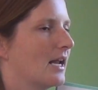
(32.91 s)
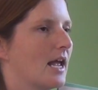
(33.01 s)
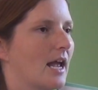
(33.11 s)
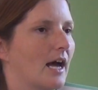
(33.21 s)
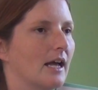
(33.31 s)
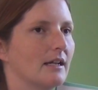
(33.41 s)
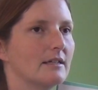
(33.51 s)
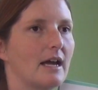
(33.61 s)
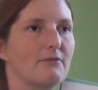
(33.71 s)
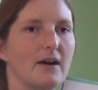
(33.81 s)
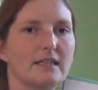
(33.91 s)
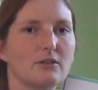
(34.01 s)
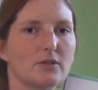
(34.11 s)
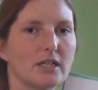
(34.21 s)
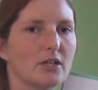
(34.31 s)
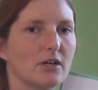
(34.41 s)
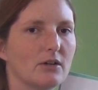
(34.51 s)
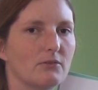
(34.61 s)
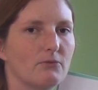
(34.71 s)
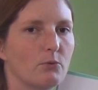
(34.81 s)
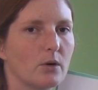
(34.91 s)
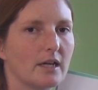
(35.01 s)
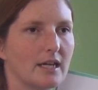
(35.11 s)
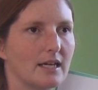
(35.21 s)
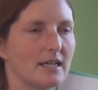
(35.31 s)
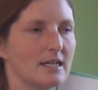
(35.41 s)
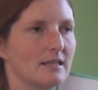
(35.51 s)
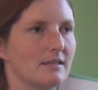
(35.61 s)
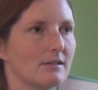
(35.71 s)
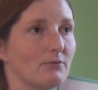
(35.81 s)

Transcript: and I find they're really good for kids